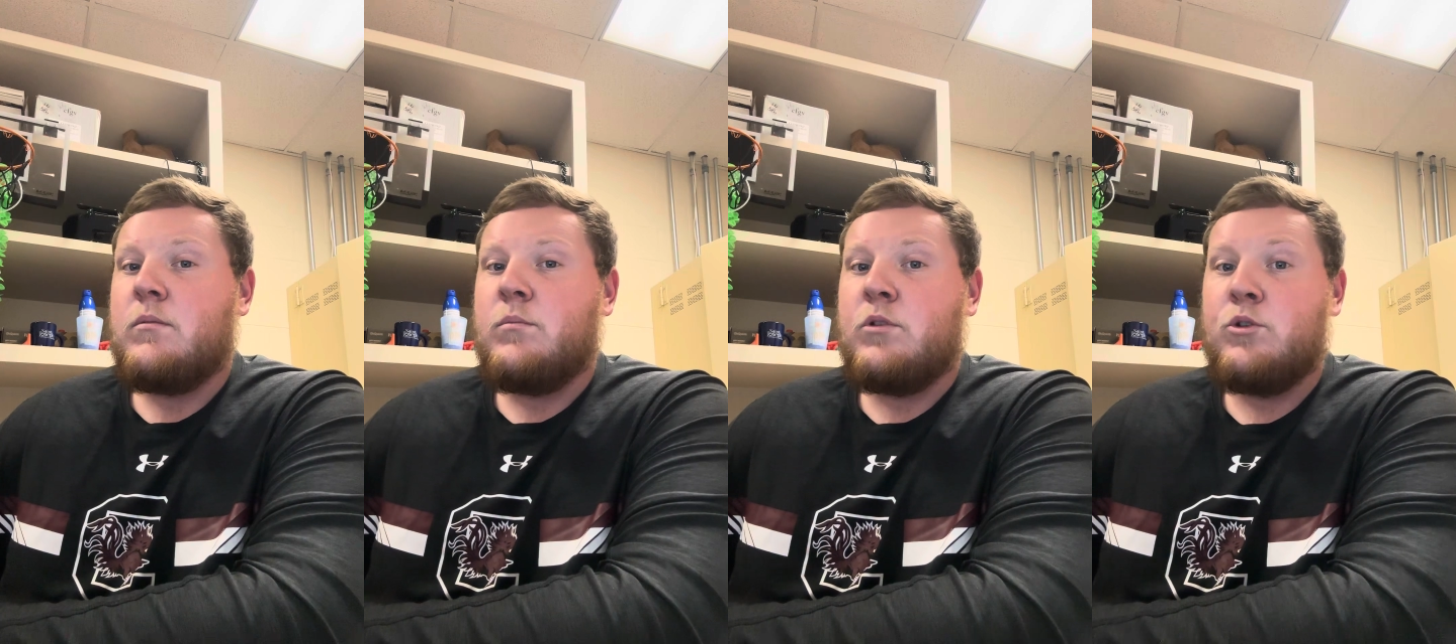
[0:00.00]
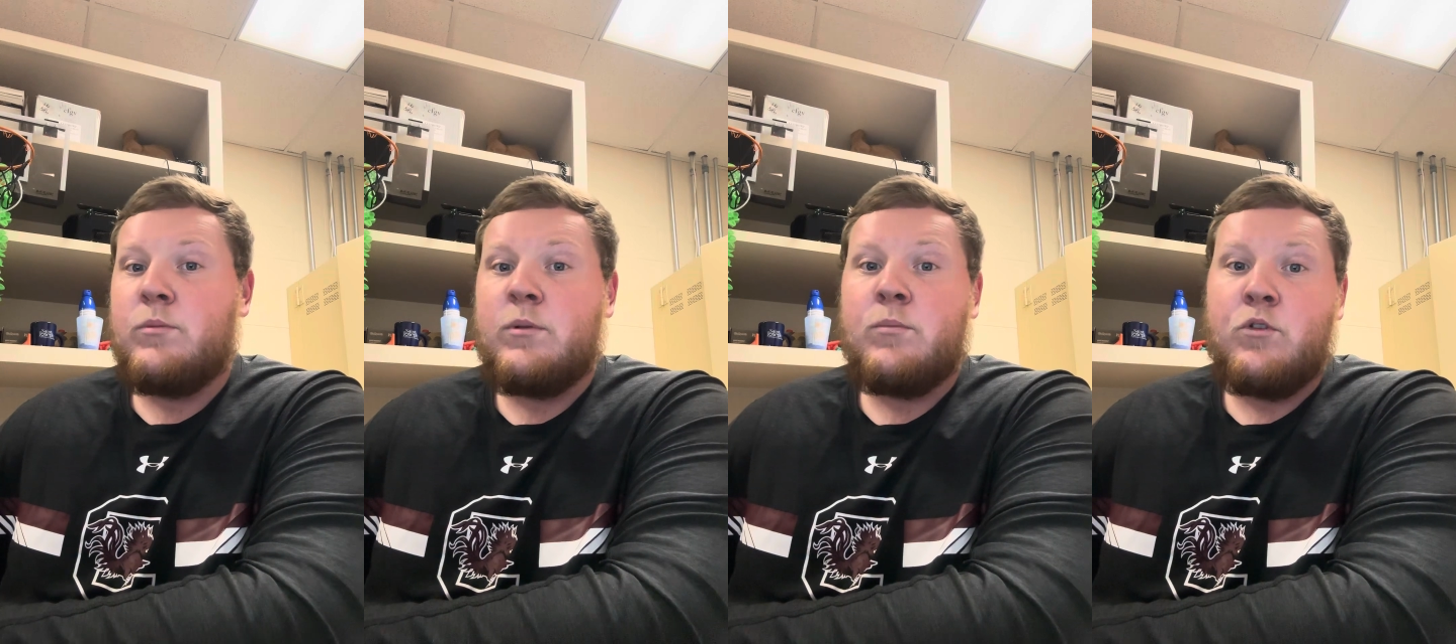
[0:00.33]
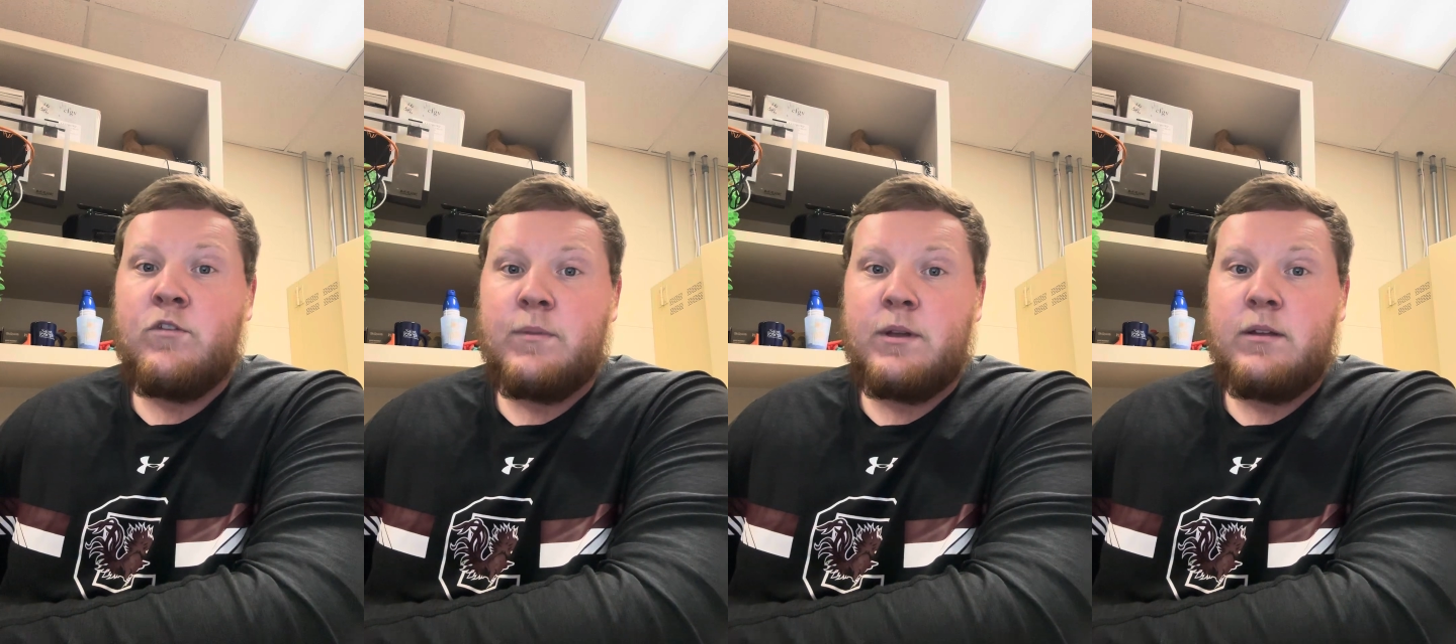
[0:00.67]

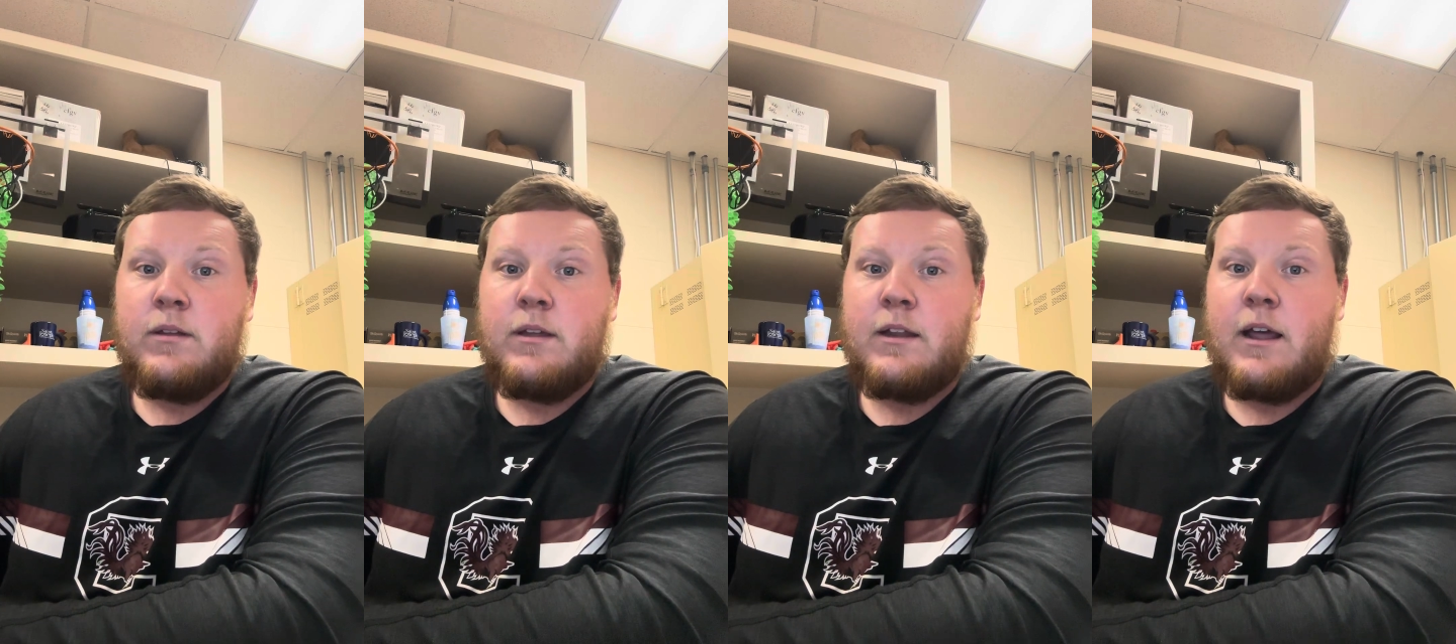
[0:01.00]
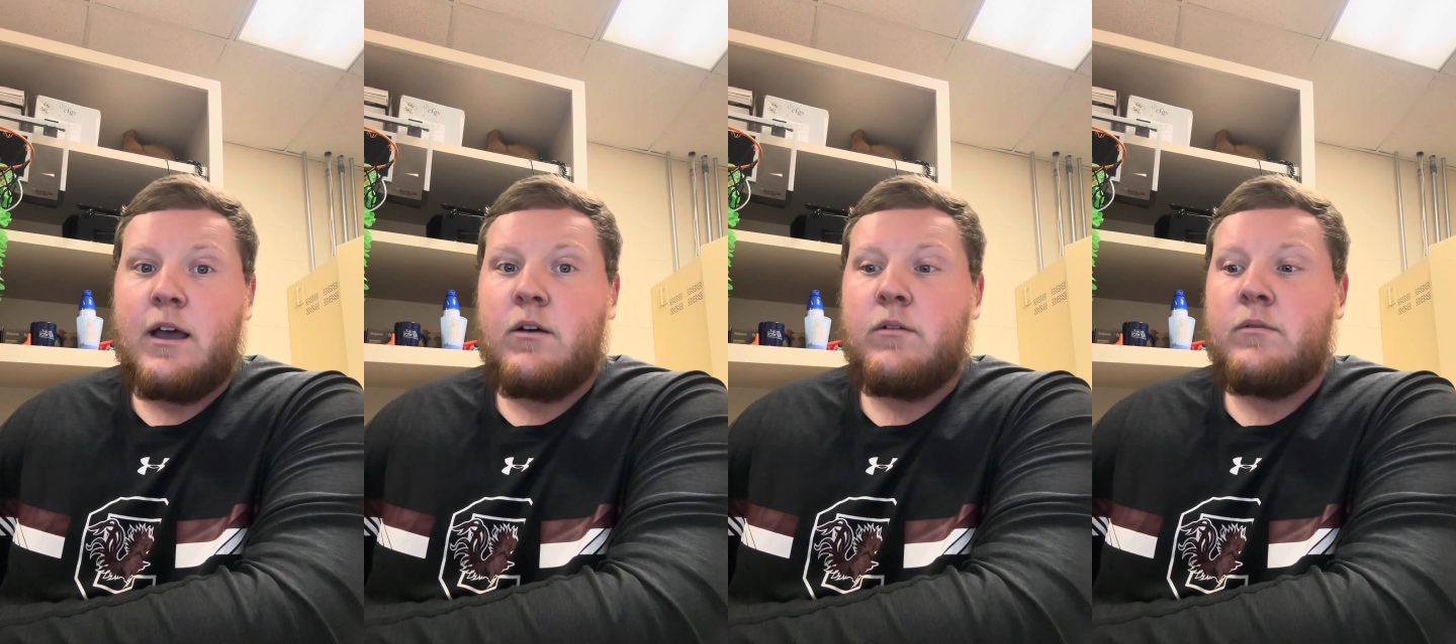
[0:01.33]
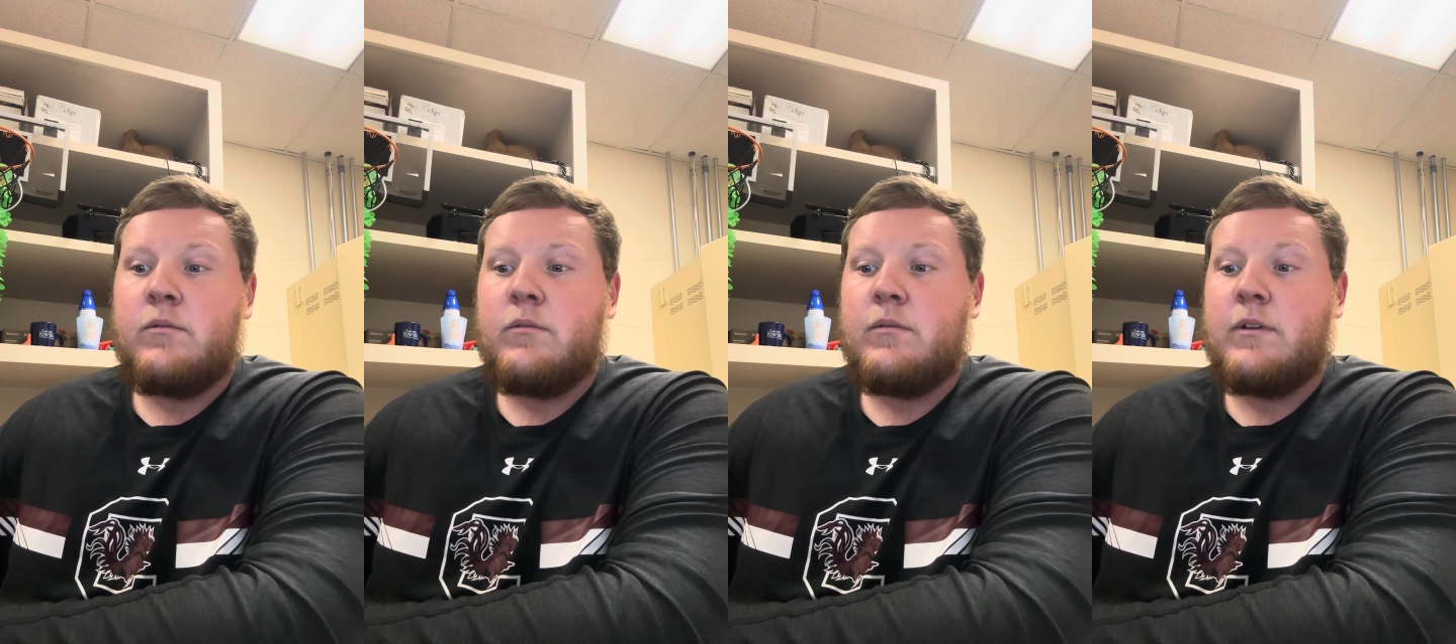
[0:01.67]
movement, and how
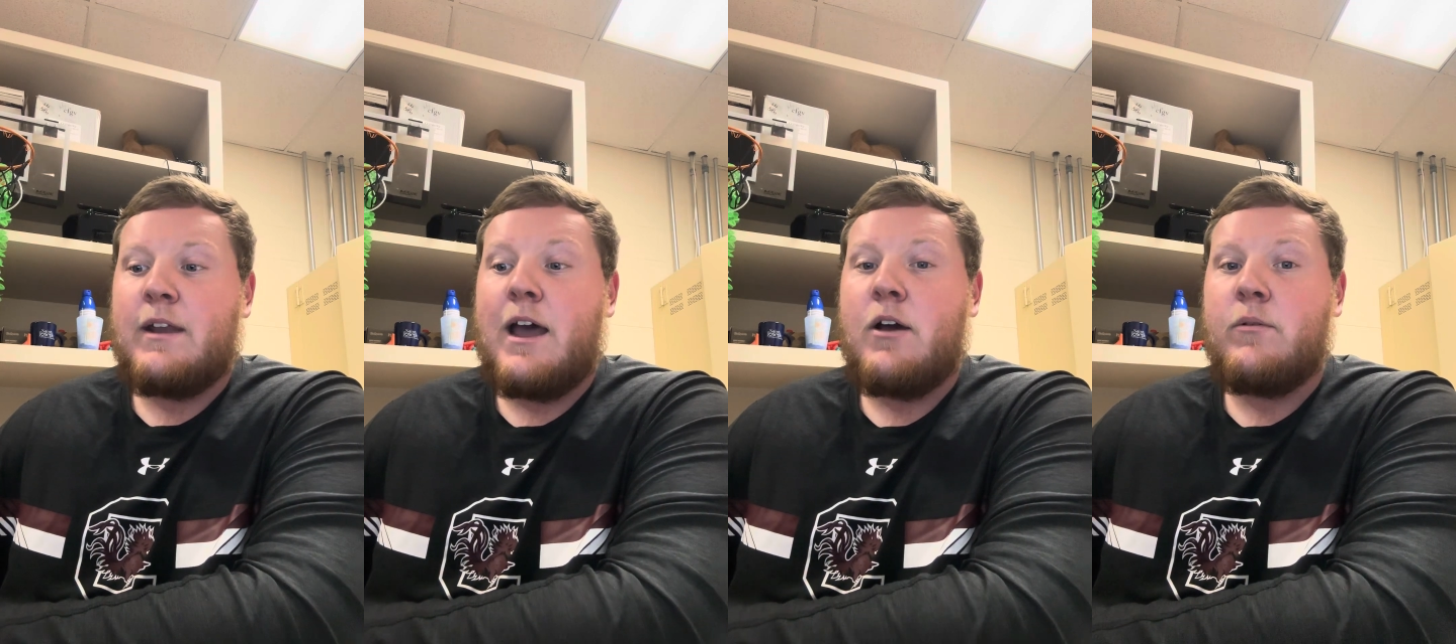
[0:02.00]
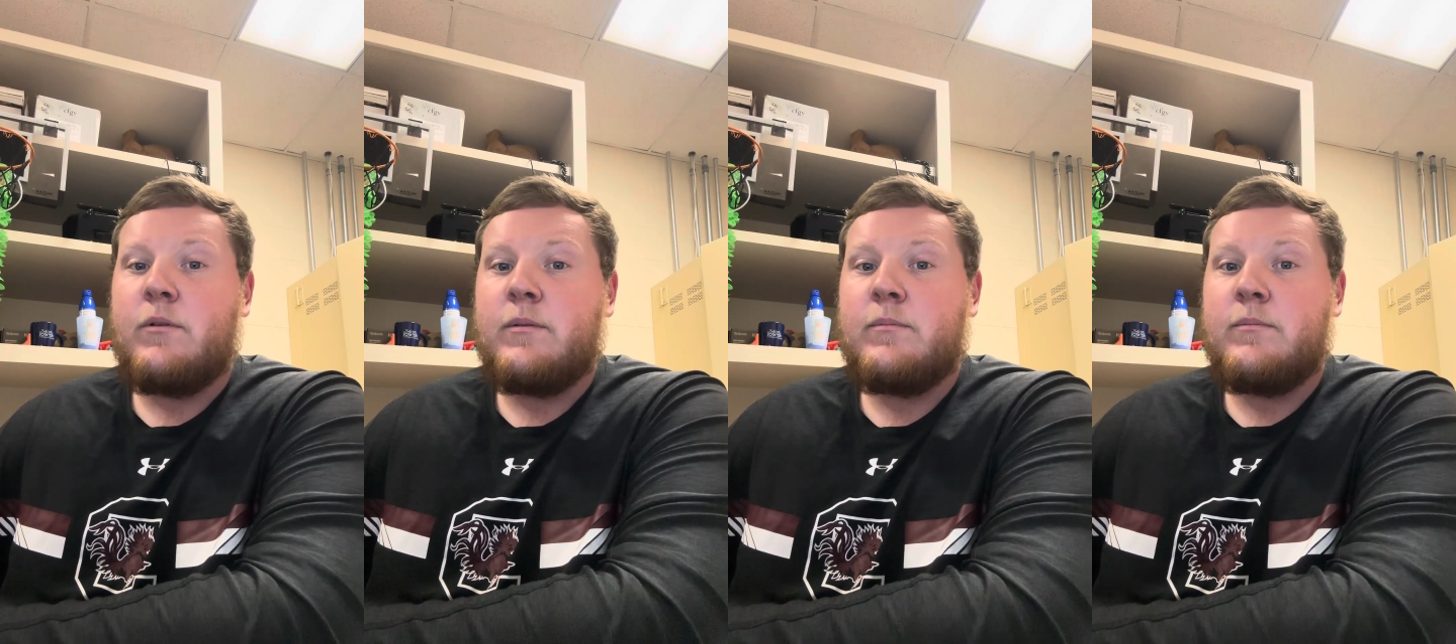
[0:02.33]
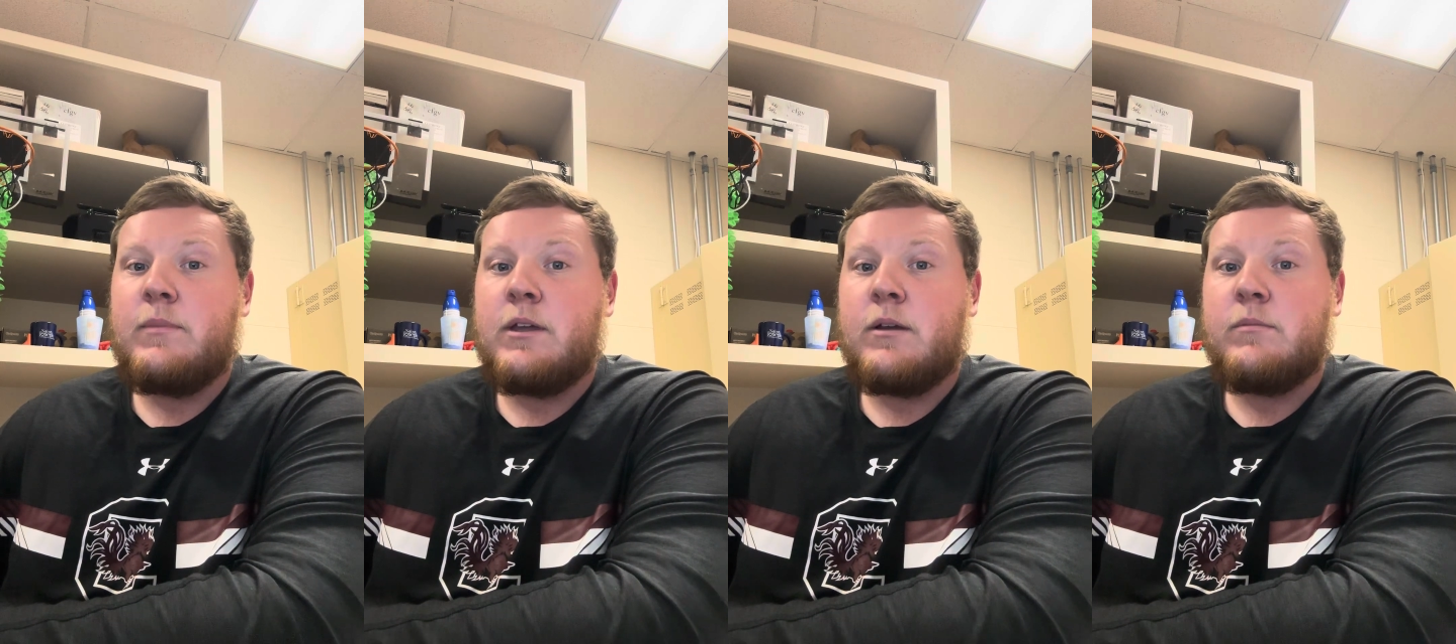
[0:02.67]
it
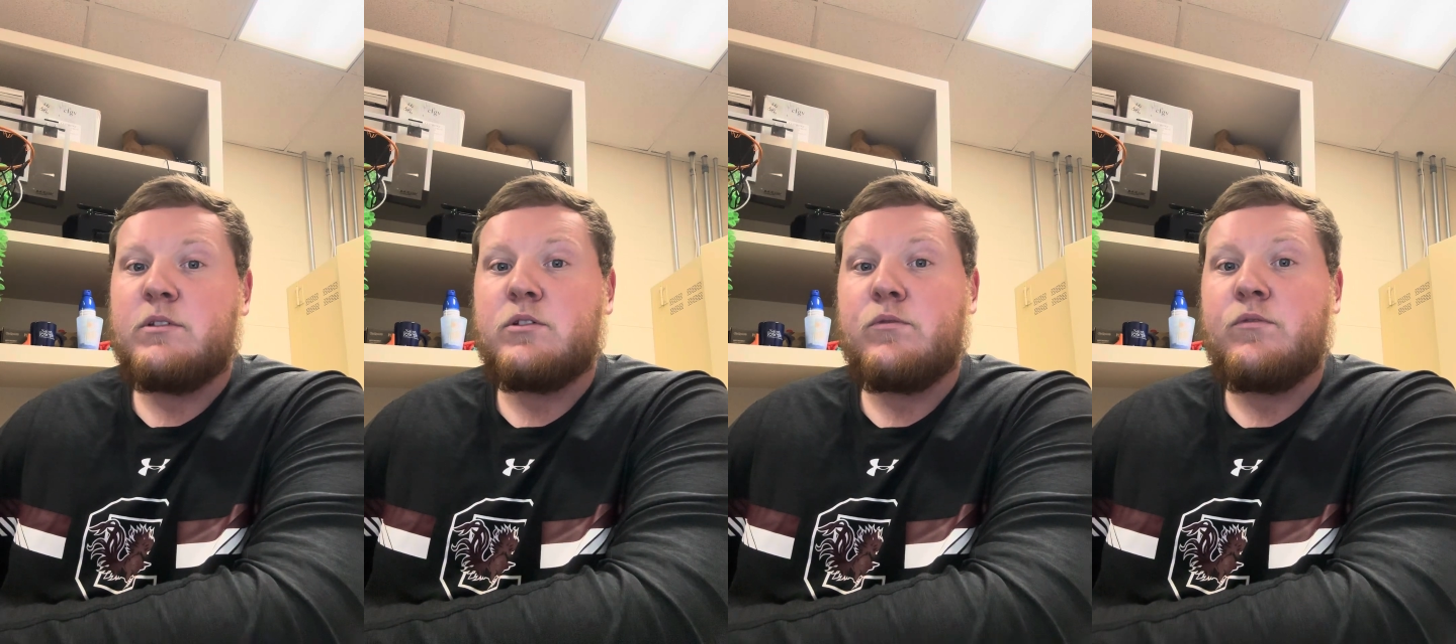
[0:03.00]
becomes so